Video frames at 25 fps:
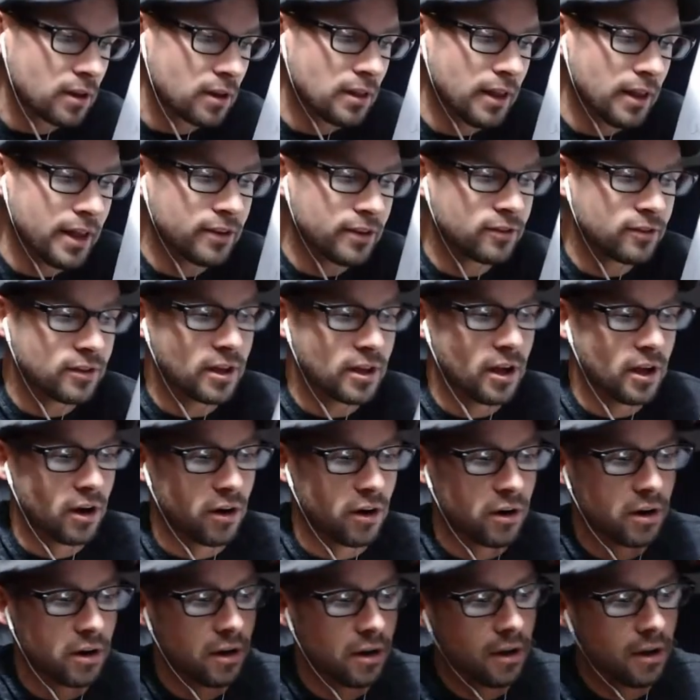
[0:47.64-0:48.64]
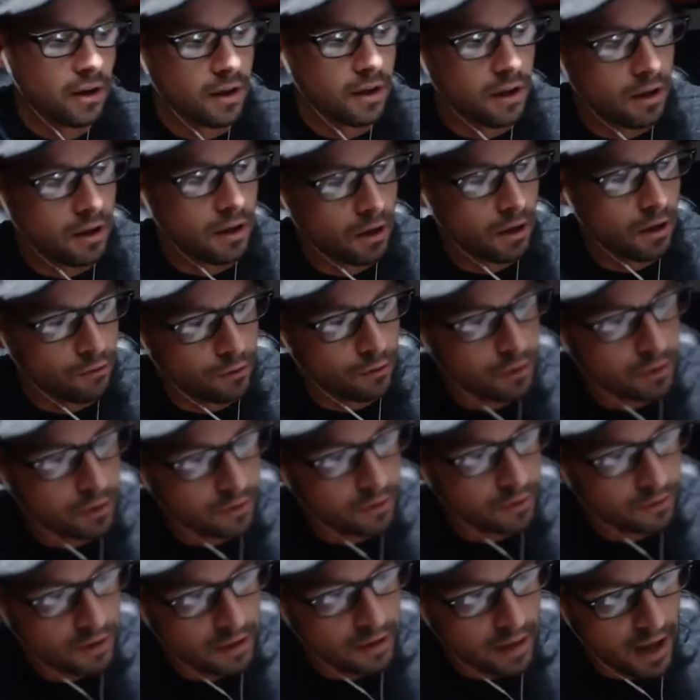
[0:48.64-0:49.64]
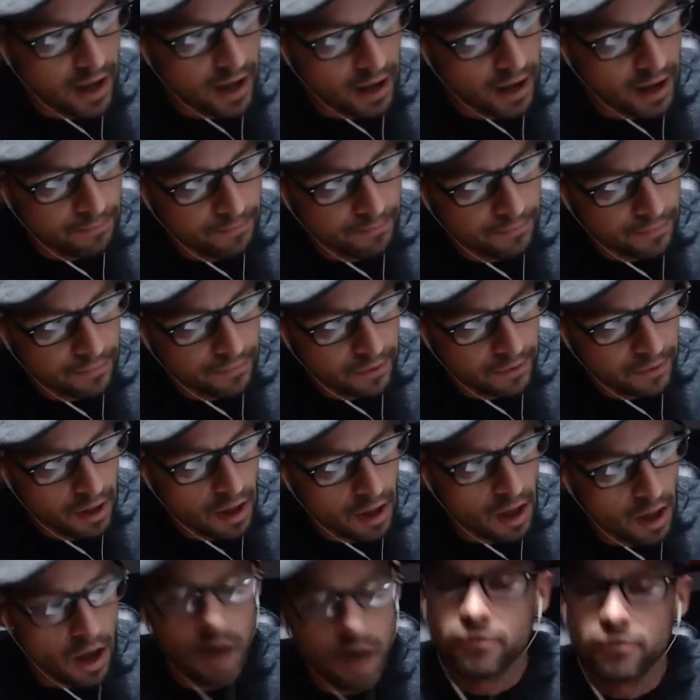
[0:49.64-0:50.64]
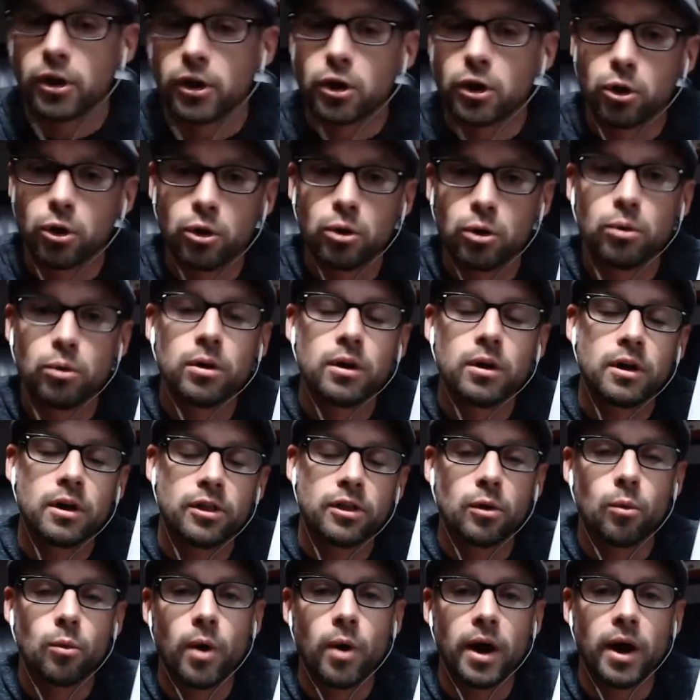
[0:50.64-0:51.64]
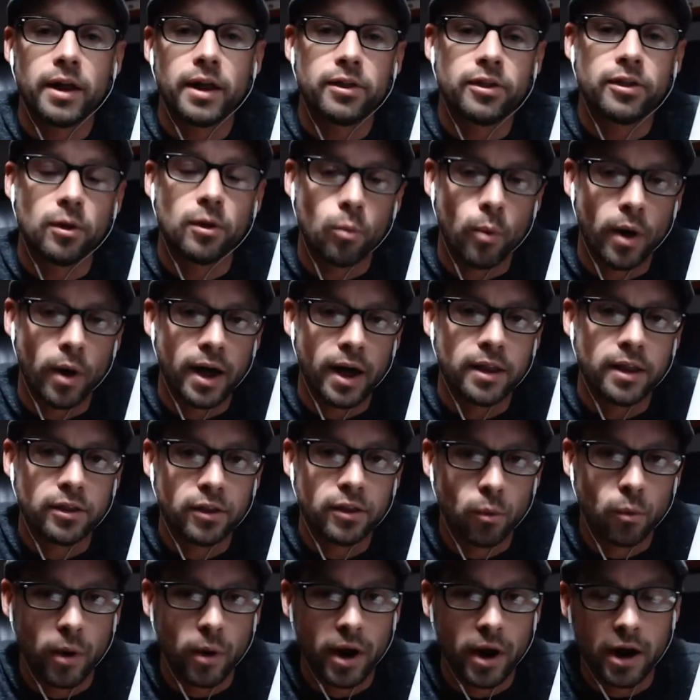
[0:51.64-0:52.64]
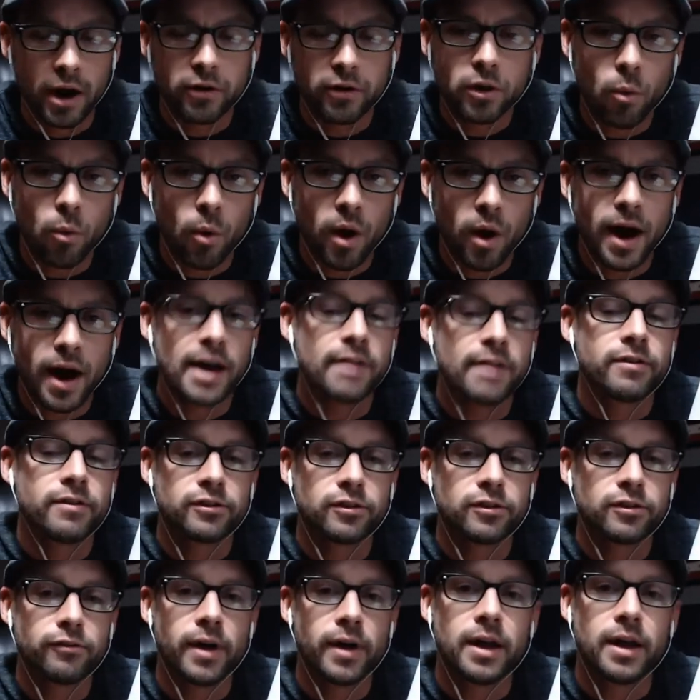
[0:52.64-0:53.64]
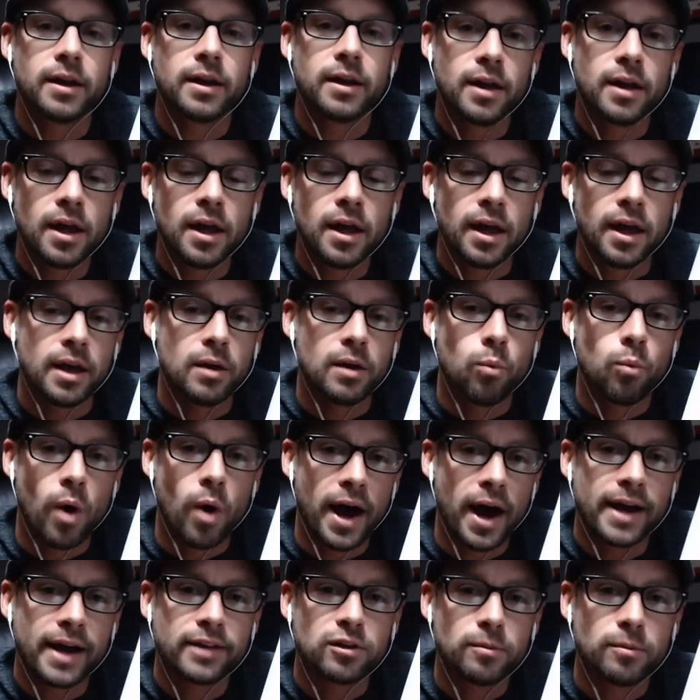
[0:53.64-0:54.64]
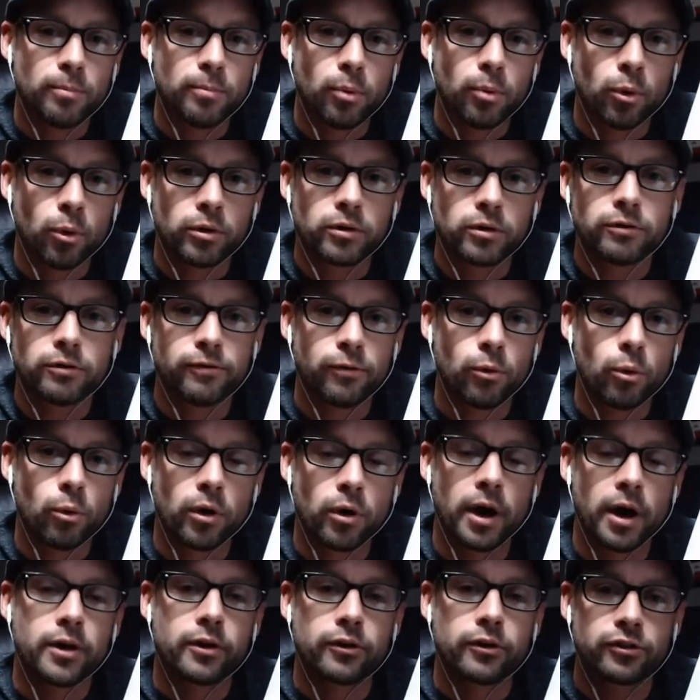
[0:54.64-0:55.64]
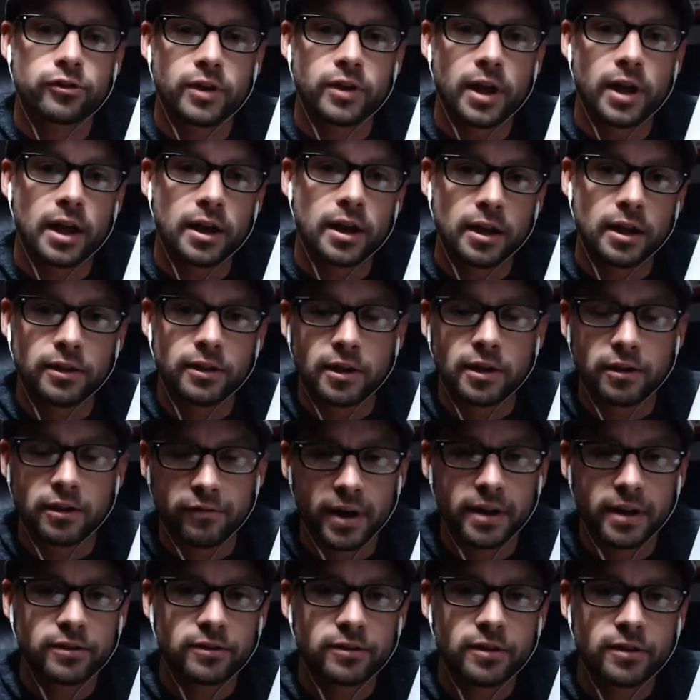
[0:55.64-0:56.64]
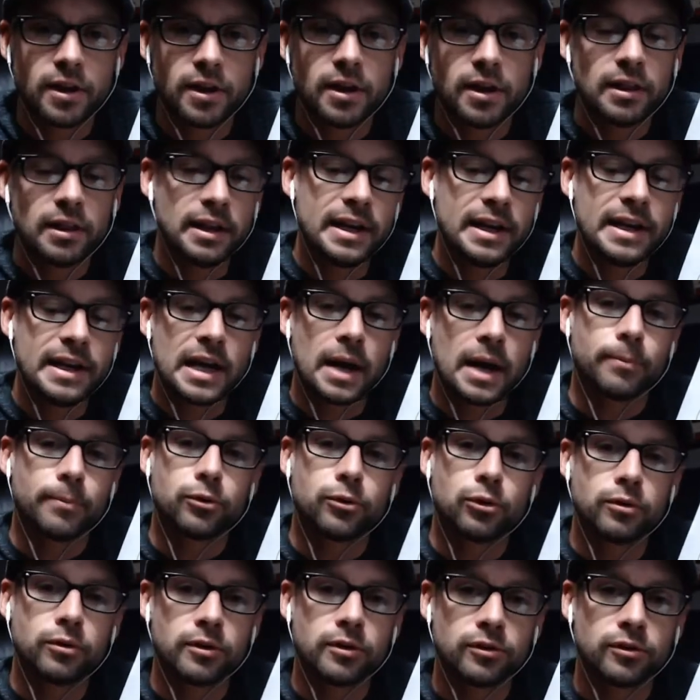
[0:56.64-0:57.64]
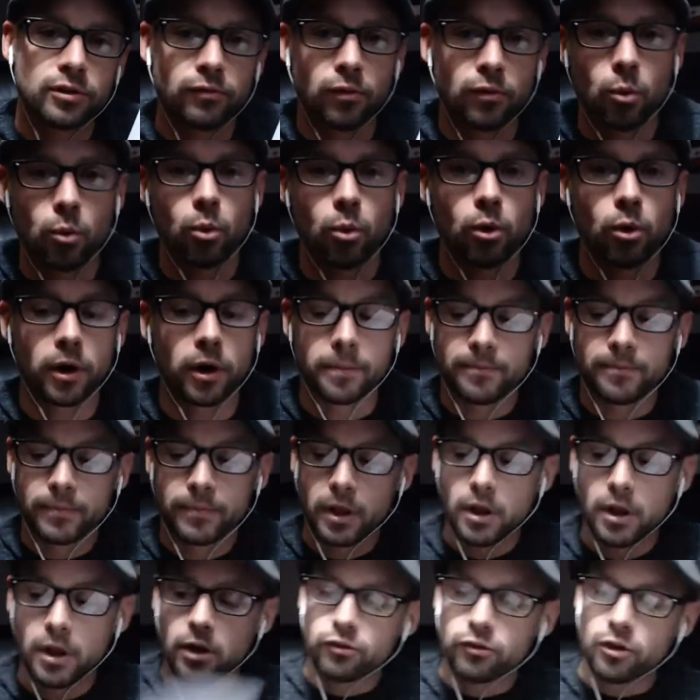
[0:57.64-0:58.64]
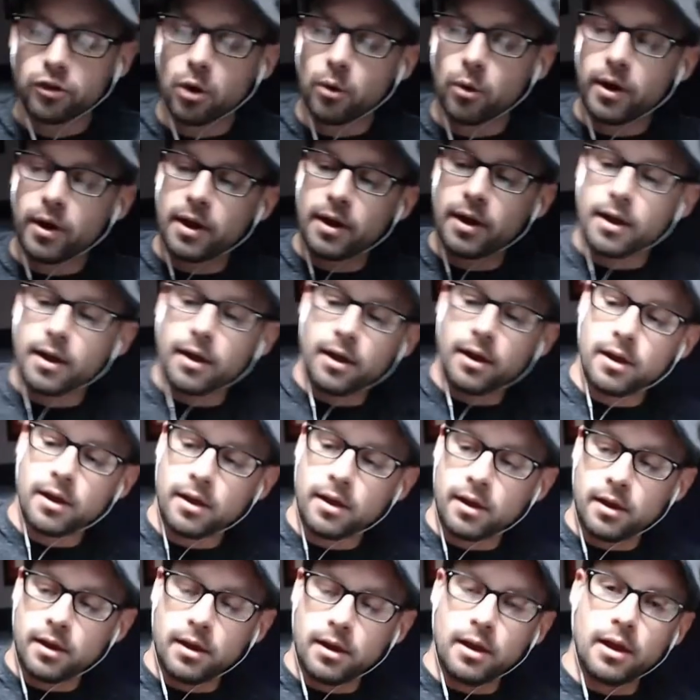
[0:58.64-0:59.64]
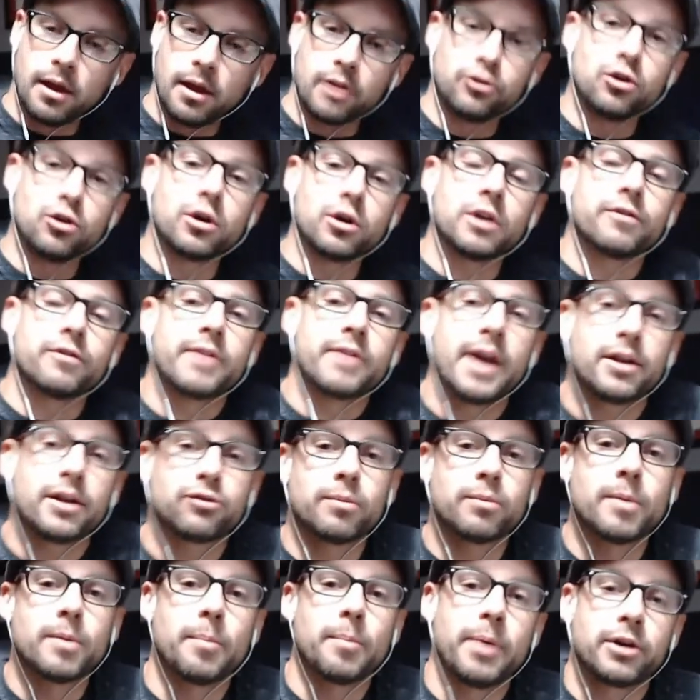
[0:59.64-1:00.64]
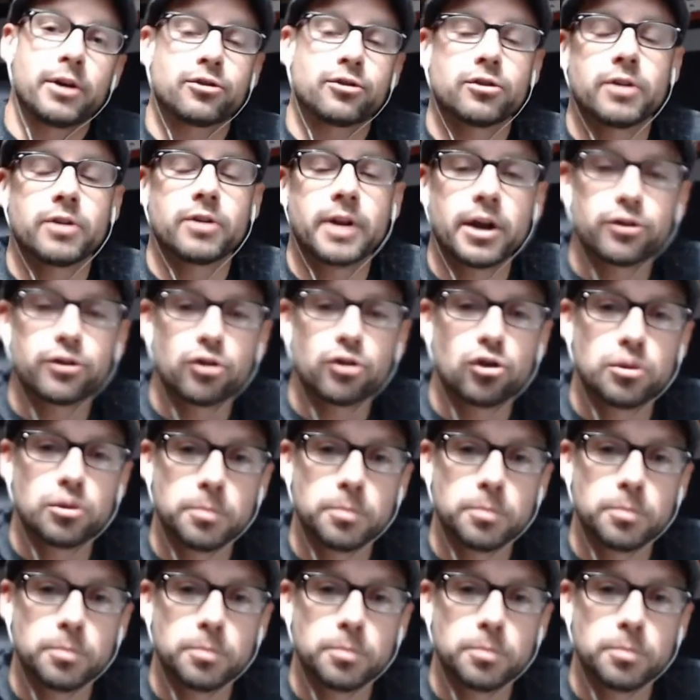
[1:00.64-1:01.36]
list here, hopefully you can see that, of the who, the what, the when, the where, and the why of this event, and why it's important for understanding the events leading up to the Civil War. So, as you could have guessed from the picture that I showed you